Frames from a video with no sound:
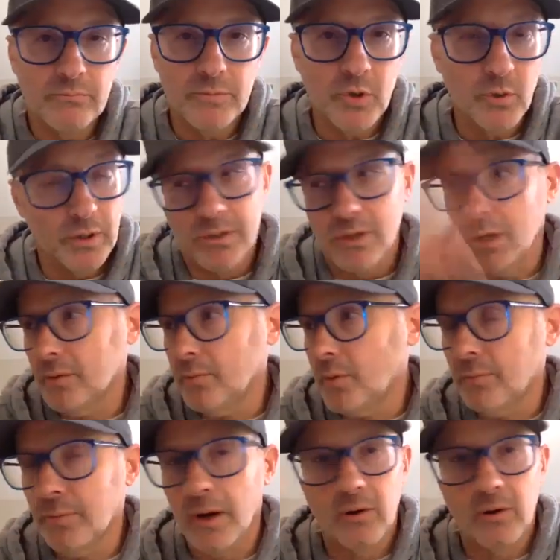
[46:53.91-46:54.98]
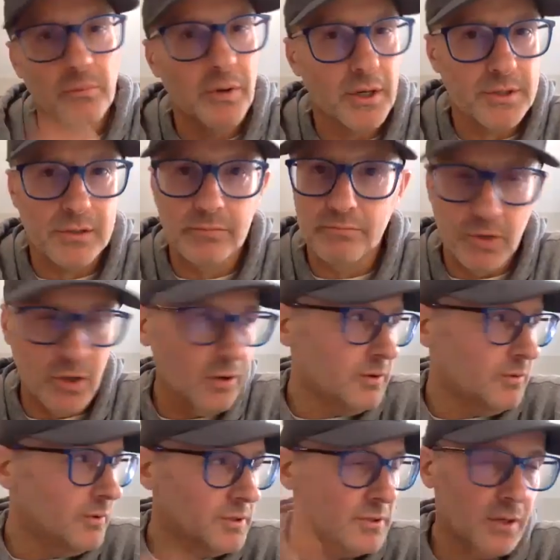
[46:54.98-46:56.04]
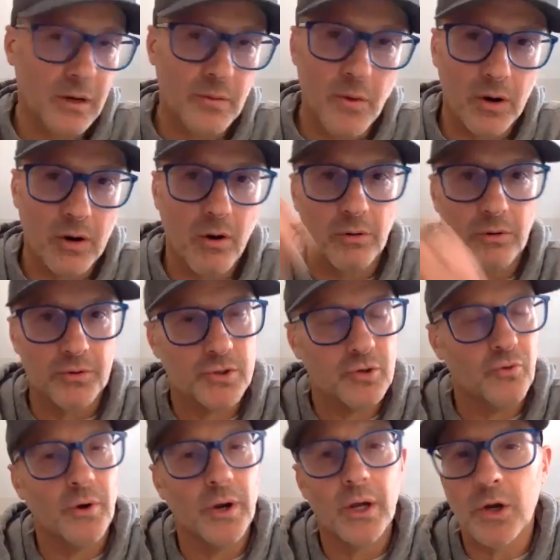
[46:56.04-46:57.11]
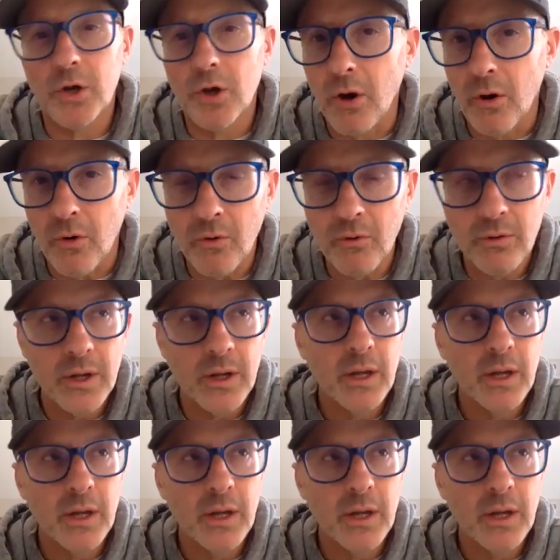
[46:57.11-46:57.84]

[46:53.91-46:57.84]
You want to talk about Byron Buxton? Go. You want to talk about Carlos Correa? Go.